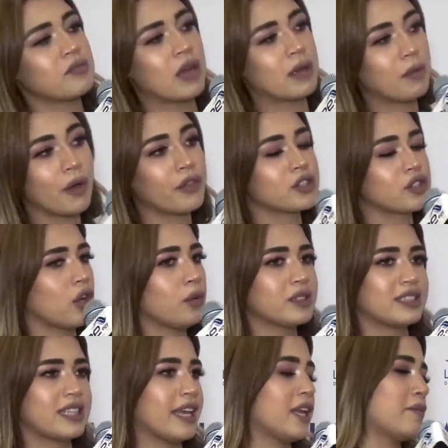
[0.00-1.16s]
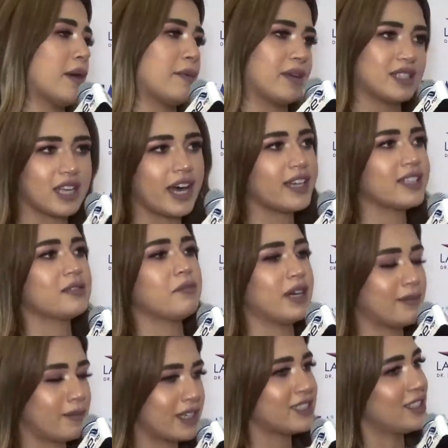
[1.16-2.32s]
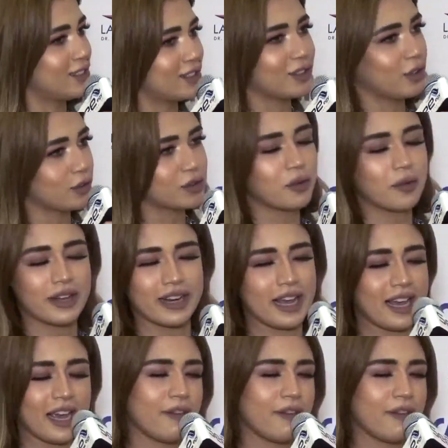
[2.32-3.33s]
My mother's always standing by my side, my sister also, and